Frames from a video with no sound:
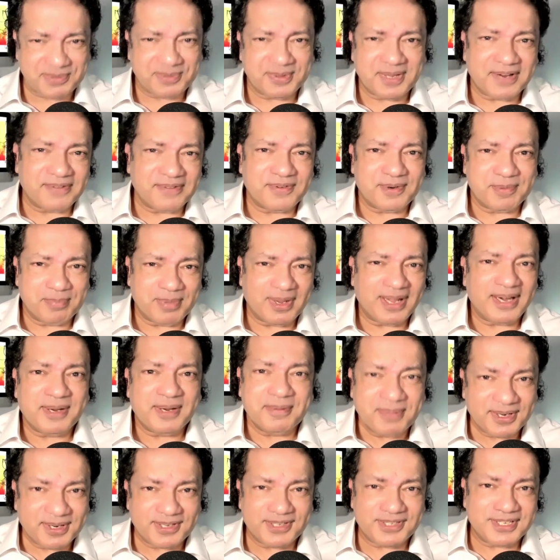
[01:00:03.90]
everybody
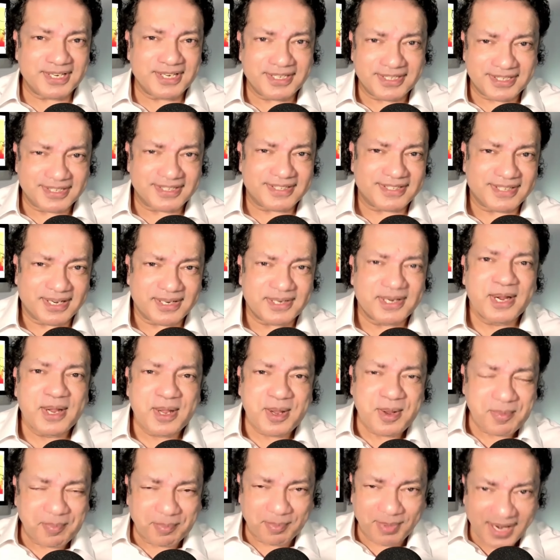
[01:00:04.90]
because Jesus said,
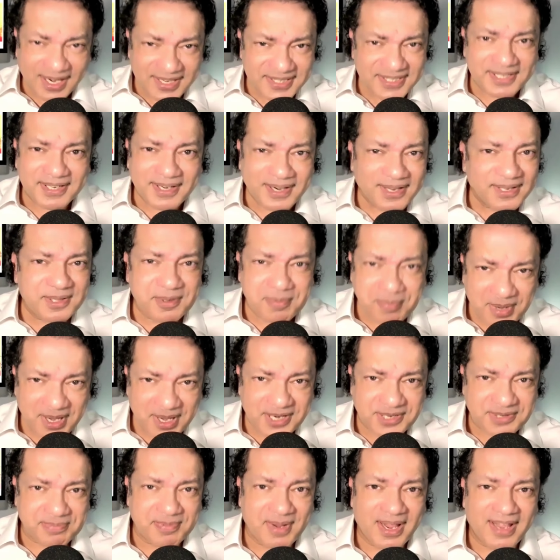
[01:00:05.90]
Blessed are the
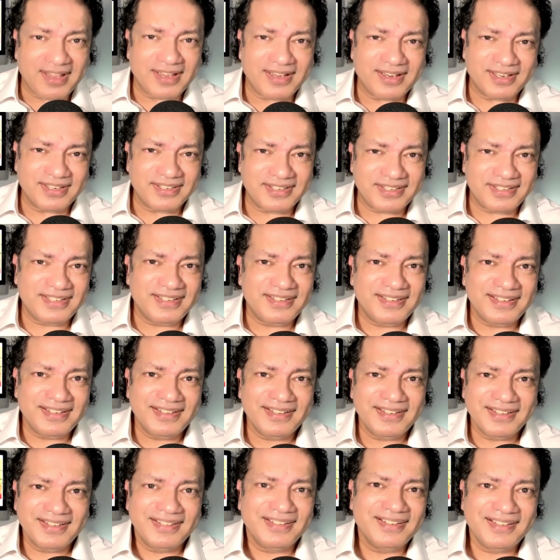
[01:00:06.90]
peacemakers.
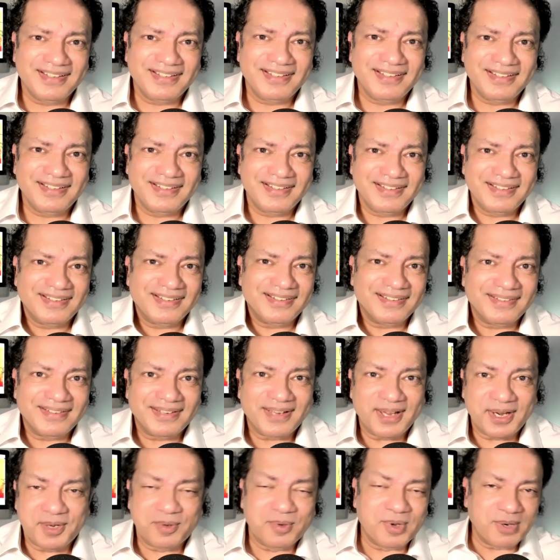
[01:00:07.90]

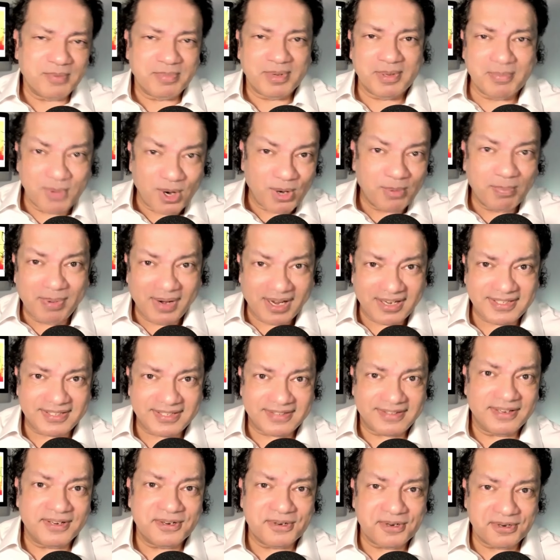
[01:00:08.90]
And you want to be more blessed
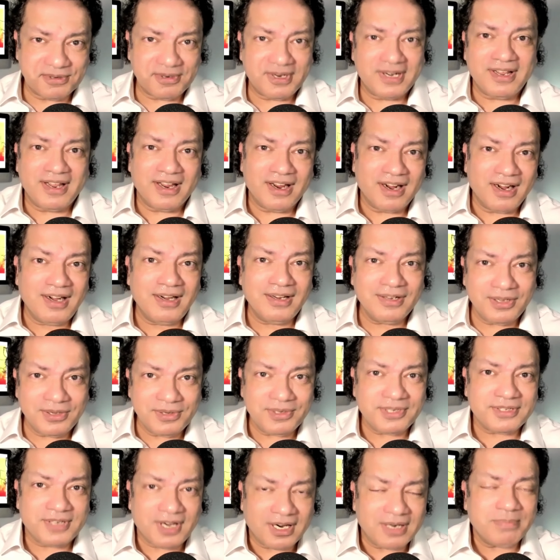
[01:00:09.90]
than you already are, you
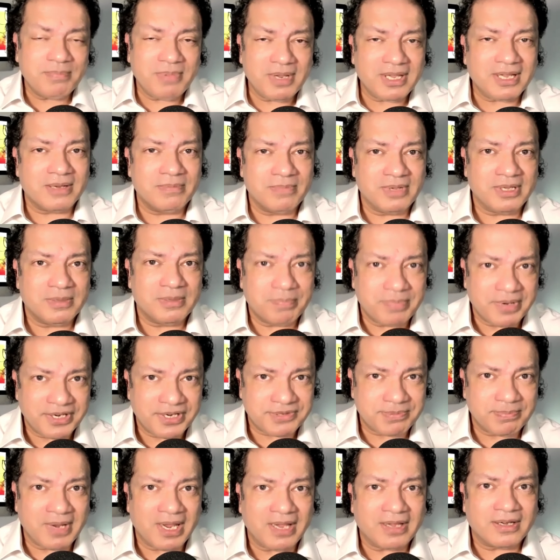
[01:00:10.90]
start becoming a
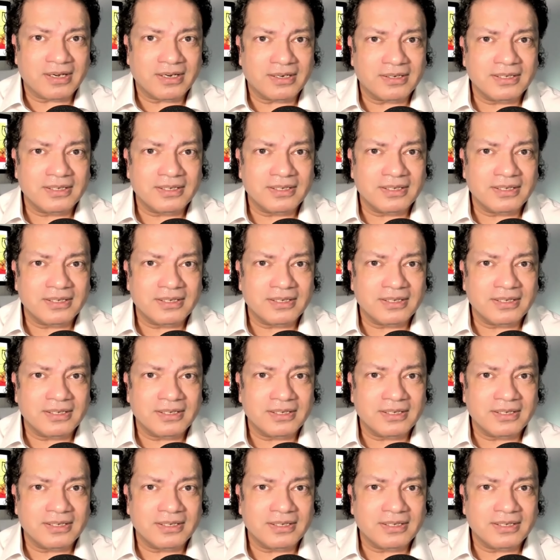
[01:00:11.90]
peacemaker.